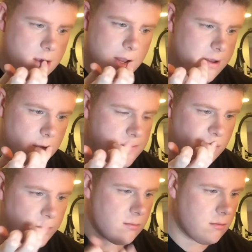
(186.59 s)
bring those
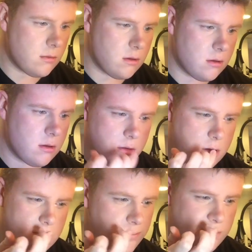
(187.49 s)
places to life
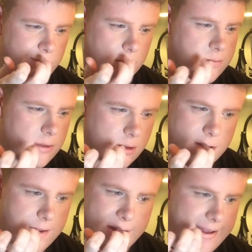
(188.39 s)
and putting it on my
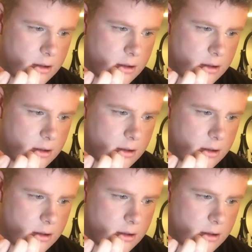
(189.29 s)
lips and